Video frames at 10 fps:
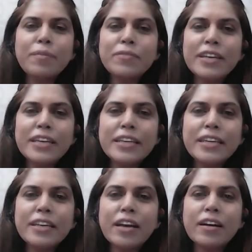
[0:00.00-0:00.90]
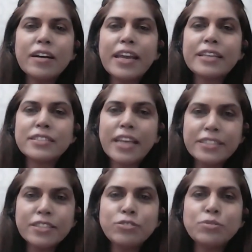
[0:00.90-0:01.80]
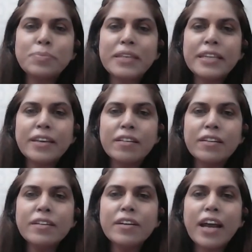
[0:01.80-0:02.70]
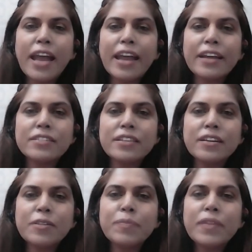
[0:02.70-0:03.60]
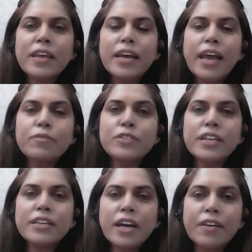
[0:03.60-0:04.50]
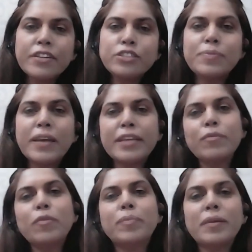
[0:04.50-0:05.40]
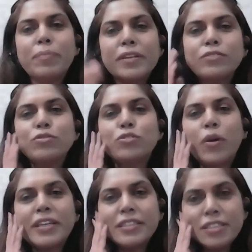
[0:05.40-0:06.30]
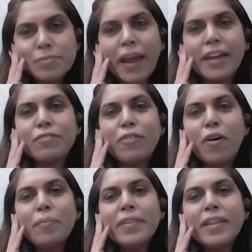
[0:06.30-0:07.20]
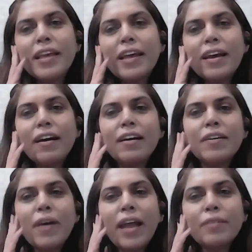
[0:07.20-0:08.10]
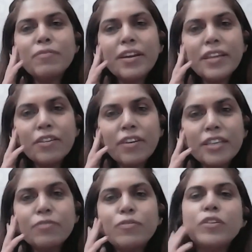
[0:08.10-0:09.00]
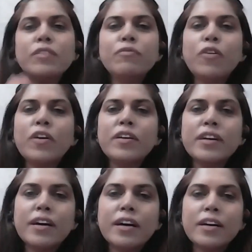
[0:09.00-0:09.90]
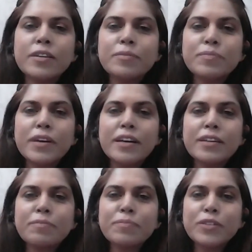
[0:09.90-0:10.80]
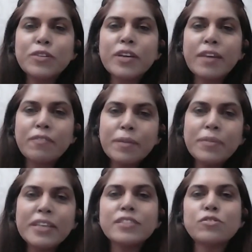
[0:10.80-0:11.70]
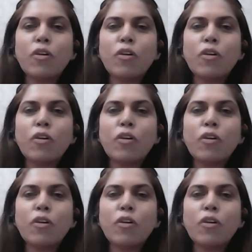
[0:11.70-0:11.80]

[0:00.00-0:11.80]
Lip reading: really excited to be here, and I would encourage many more people to join this platform. I'm very grateful for giving me this